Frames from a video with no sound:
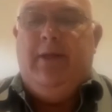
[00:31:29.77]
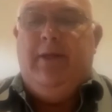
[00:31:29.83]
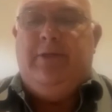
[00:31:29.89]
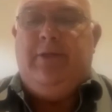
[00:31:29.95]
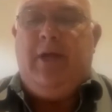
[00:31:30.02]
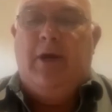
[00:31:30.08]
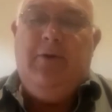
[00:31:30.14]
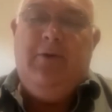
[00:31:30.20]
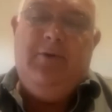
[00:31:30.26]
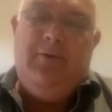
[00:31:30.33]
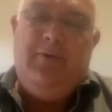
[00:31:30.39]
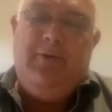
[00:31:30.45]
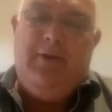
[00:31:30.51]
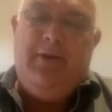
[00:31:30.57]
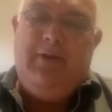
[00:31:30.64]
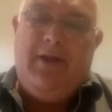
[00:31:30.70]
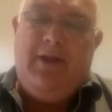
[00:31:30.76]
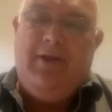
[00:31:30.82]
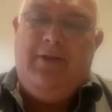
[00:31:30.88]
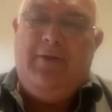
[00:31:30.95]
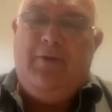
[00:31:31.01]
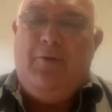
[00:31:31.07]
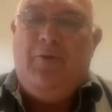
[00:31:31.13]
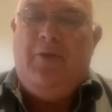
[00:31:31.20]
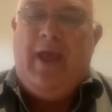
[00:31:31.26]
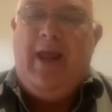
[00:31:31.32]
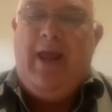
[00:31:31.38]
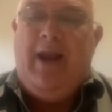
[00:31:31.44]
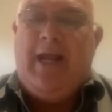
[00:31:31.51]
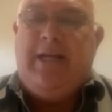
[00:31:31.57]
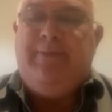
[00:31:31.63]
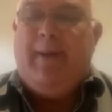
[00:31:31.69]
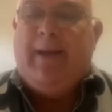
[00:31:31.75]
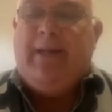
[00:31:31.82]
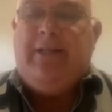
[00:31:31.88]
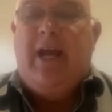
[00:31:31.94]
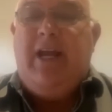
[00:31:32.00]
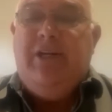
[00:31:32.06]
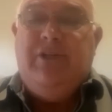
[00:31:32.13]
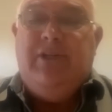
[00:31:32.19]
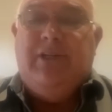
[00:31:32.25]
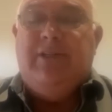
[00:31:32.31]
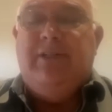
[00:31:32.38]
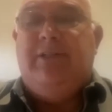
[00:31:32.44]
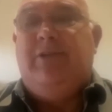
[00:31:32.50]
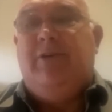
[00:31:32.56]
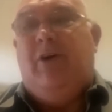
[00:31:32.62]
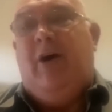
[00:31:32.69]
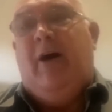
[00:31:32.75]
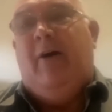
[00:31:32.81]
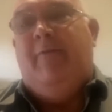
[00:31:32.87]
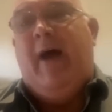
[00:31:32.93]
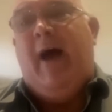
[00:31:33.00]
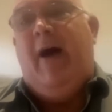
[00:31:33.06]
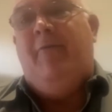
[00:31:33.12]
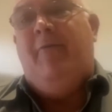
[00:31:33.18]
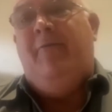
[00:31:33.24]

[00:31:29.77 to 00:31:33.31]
So their expectations of how